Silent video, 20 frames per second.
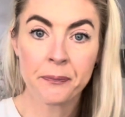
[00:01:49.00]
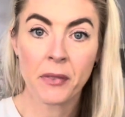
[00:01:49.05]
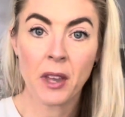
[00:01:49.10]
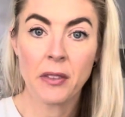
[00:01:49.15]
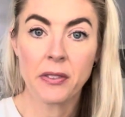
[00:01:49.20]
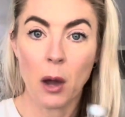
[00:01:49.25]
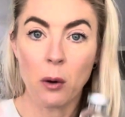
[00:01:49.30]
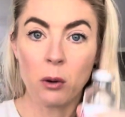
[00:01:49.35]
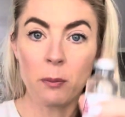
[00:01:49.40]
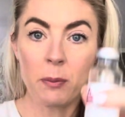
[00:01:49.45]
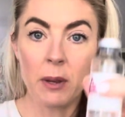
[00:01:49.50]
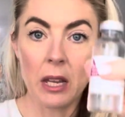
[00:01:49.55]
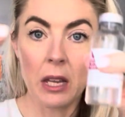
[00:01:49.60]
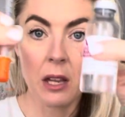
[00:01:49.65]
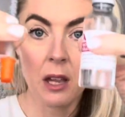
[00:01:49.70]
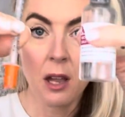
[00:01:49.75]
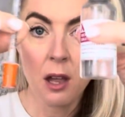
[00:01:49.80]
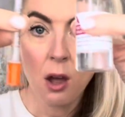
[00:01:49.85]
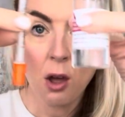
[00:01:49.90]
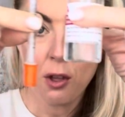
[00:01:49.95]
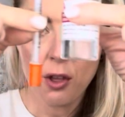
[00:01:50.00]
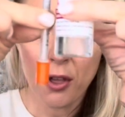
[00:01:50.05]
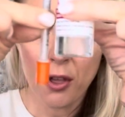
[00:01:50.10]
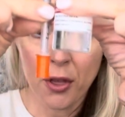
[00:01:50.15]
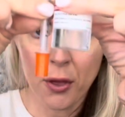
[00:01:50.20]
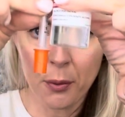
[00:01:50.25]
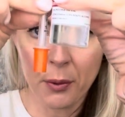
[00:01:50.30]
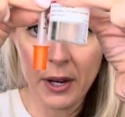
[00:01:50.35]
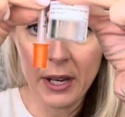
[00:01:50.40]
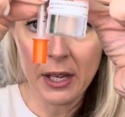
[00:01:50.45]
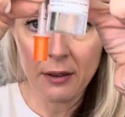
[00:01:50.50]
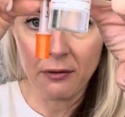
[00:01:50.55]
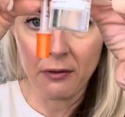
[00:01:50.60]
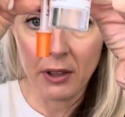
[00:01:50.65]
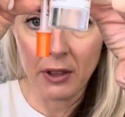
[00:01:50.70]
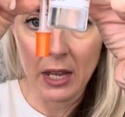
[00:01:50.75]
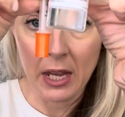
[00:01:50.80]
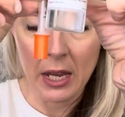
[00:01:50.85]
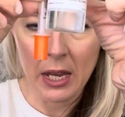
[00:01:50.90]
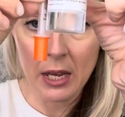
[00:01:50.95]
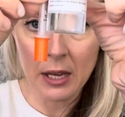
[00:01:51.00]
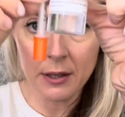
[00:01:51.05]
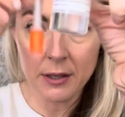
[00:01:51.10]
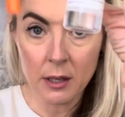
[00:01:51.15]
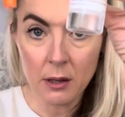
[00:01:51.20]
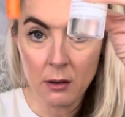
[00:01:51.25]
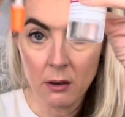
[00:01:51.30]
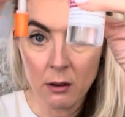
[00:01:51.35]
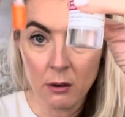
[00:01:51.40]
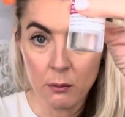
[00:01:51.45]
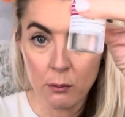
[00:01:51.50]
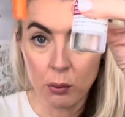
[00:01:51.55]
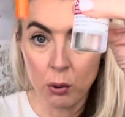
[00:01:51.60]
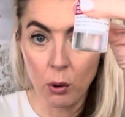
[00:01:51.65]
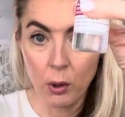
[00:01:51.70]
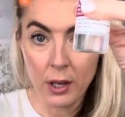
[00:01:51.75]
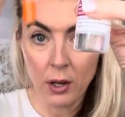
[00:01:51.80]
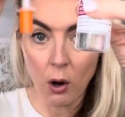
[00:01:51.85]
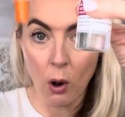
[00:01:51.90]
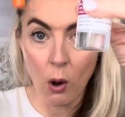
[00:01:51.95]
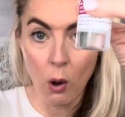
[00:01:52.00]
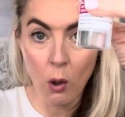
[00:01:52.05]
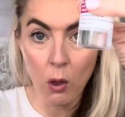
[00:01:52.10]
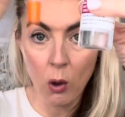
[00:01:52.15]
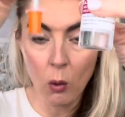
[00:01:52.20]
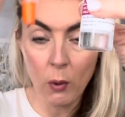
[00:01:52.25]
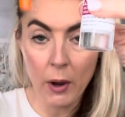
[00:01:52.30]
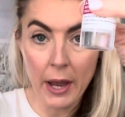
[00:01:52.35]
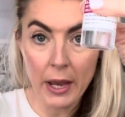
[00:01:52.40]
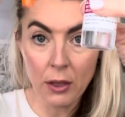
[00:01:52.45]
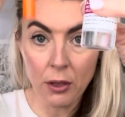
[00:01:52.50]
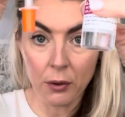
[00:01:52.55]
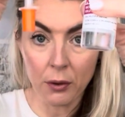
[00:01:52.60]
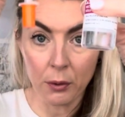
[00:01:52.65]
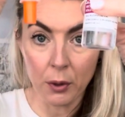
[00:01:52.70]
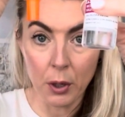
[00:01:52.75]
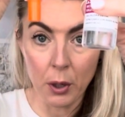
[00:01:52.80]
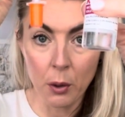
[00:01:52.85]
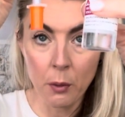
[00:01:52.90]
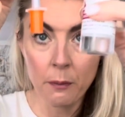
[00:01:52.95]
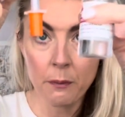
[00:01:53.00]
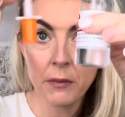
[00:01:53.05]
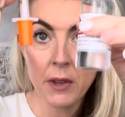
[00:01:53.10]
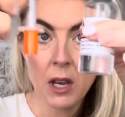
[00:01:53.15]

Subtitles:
That would be 3 of these, pull it all the way through.